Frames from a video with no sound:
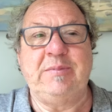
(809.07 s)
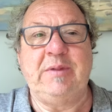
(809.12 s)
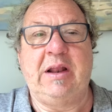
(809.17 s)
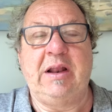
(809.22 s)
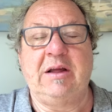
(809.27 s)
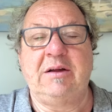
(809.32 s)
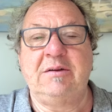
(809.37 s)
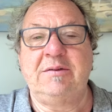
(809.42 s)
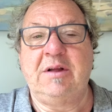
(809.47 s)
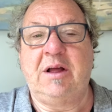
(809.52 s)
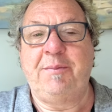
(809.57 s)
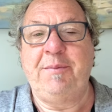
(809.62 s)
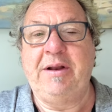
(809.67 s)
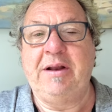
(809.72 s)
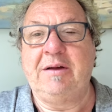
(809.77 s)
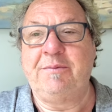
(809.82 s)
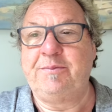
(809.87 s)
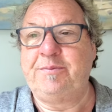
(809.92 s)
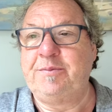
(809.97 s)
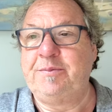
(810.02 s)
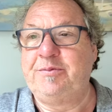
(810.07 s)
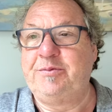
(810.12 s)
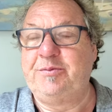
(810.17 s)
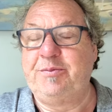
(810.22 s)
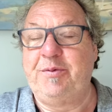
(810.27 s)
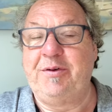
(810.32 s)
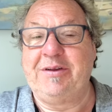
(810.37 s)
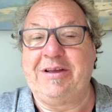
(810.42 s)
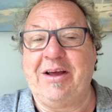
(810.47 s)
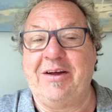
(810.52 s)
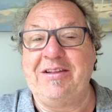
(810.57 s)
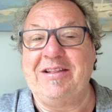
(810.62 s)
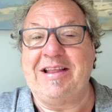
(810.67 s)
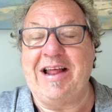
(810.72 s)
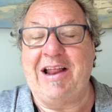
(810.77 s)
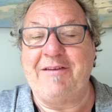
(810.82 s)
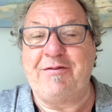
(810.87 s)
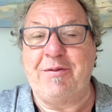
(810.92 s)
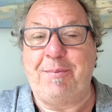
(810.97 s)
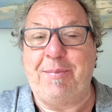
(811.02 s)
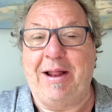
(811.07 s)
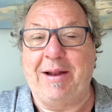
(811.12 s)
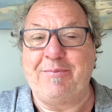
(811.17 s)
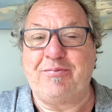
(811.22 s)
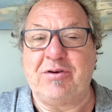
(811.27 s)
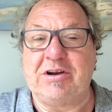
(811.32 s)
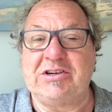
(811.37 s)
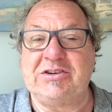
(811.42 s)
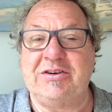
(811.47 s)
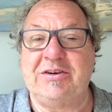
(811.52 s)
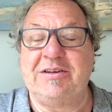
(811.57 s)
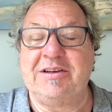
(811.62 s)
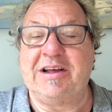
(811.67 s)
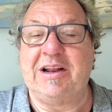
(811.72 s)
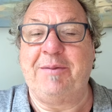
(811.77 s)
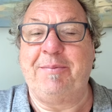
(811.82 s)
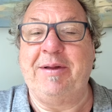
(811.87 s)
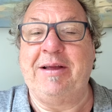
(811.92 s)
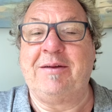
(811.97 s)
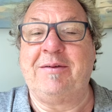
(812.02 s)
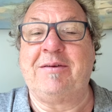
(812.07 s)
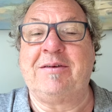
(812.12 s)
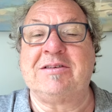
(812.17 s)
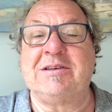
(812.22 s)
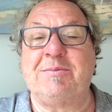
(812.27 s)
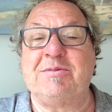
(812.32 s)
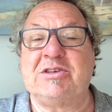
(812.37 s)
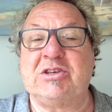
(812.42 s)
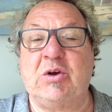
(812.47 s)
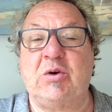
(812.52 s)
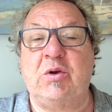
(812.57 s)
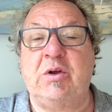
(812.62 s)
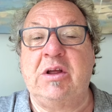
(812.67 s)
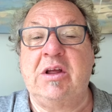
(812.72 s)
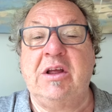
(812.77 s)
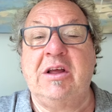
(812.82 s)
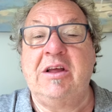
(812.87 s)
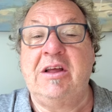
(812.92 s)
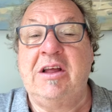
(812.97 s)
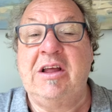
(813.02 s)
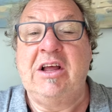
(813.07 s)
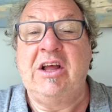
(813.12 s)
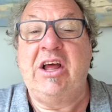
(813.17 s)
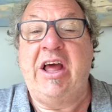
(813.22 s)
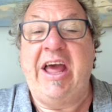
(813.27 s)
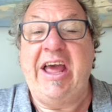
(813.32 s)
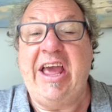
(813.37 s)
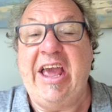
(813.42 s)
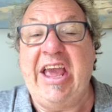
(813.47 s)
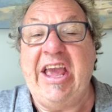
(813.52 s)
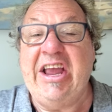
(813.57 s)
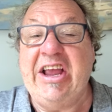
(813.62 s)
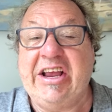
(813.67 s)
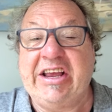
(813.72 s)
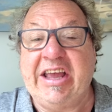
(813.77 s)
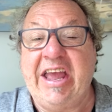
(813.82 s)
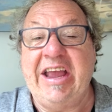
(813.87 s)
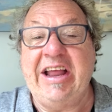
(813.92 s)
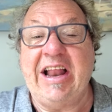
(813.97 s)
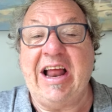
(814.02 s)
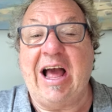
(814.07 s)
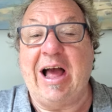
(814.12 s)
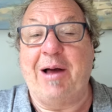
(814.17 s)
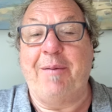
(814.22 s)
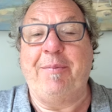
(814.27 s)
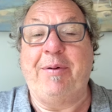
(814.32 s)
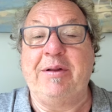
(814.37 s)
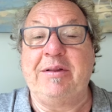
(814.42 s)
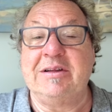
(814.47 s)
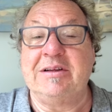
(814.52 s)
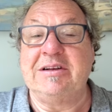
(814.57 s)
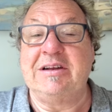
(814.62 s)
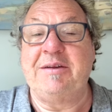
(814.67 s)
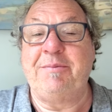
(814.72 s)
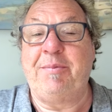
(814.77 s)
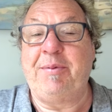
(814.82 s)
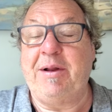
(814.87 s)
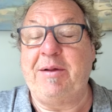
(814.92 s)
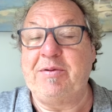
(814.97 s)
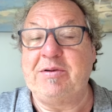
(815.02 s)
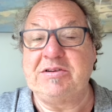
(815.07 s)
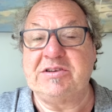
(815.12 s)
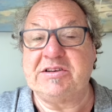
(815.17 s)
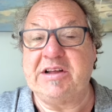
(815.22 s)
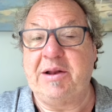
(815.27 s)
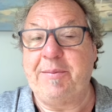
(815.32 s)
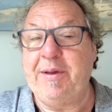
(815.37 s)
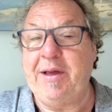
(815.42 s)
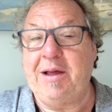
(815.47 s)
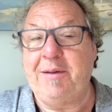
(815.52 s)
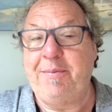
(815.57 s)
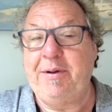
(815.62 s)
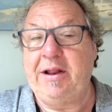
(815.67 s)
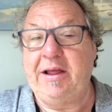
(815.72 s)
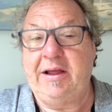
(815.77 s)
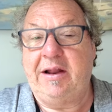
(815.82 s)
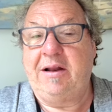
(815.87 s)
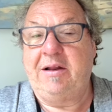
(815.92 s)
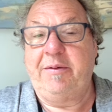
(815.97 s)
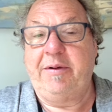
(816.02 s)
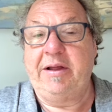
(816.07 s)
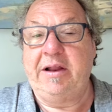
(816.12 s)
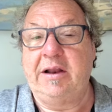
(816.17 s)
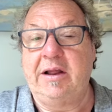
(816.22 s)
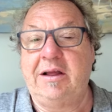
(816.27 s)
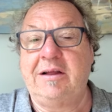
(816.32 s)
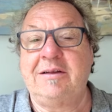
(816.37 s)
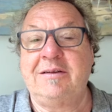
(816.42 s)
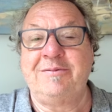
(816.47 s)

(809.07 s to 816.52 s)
You know, I mean, I'm going down it for blood pressure. They're going to be some so keyed up that blood pressure is going to be up, isn't it? You know what I mean?